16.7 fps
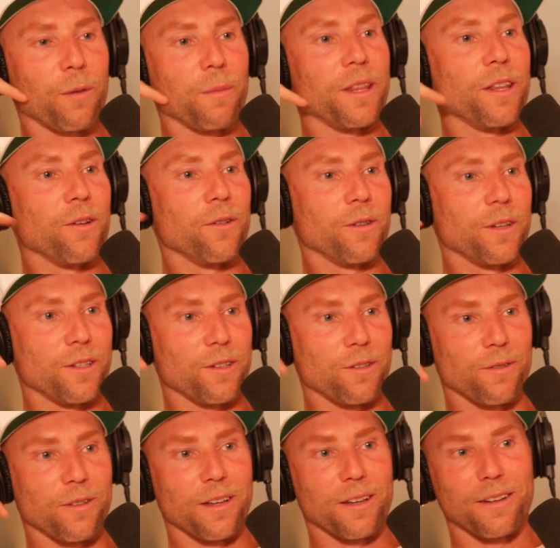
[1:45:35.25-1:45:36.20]
to be the only
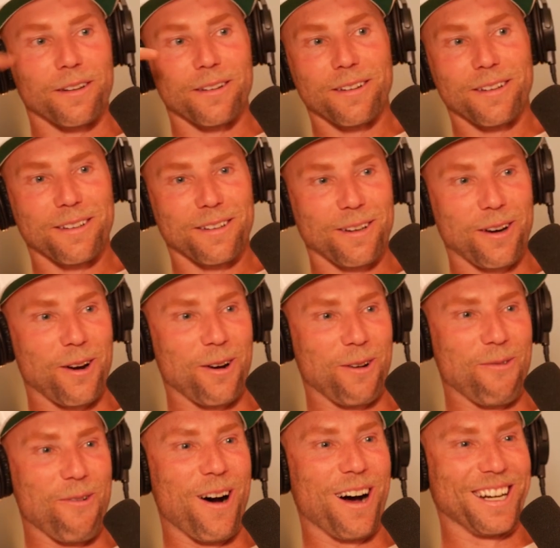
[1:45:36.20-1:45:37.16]
two that
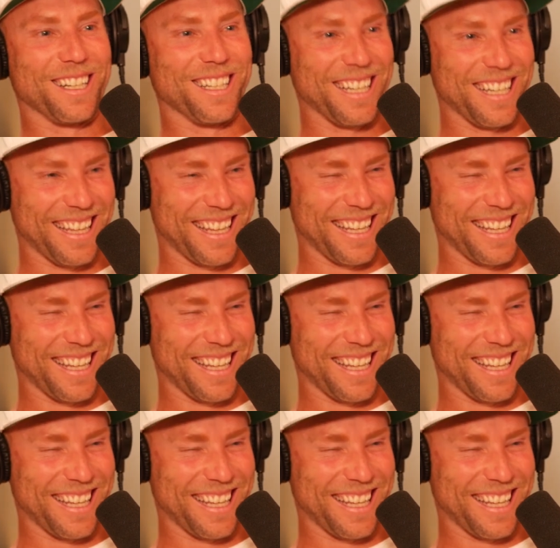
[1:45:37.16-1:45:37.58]
what?